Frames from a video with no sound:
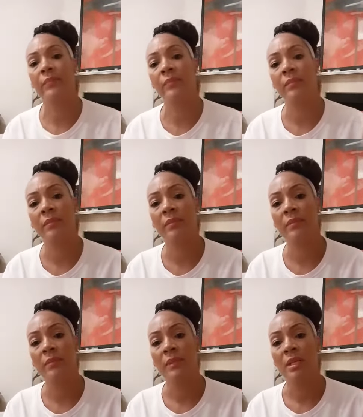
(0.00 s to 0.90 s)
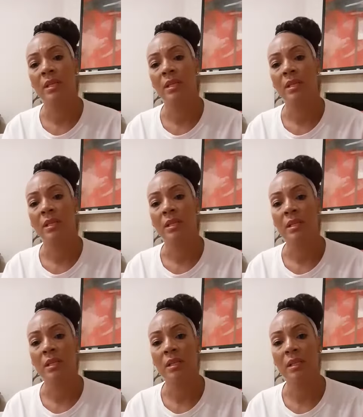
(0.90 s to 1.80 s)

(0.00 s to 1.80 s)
(no one is talking)